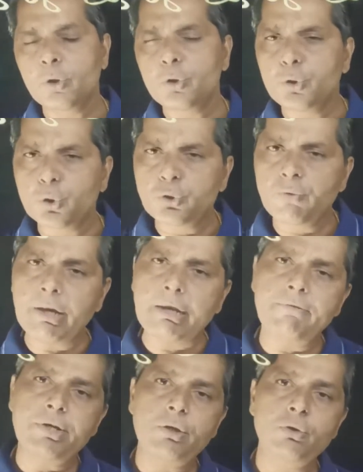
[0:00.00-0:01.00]

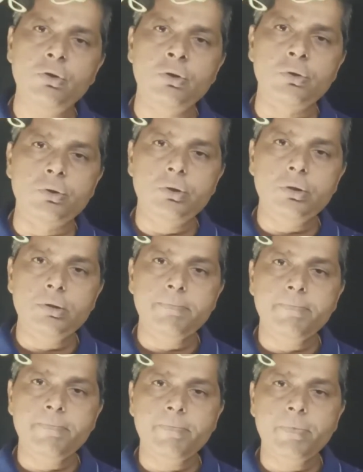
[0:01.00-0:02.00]
usually we use
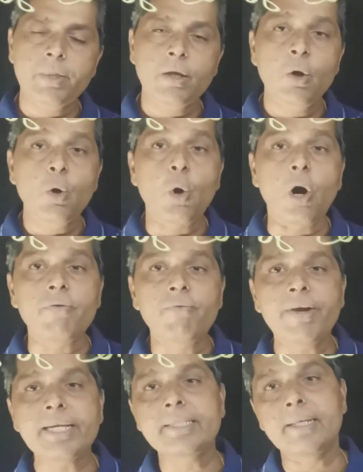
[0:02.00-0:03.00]

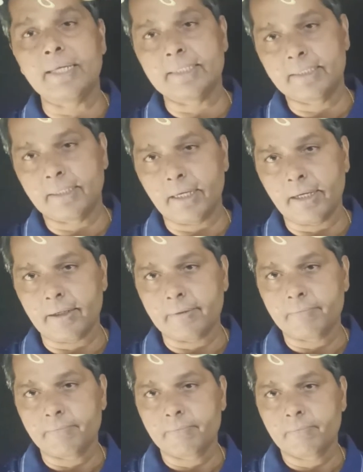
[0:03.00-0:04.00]
convex lens
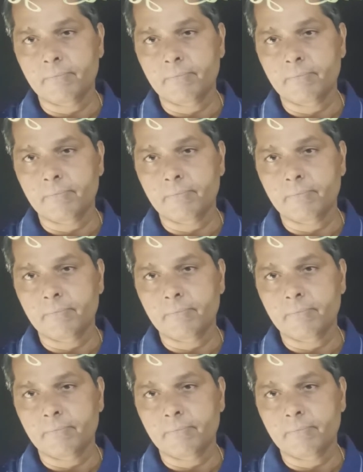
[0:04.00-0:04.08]
there,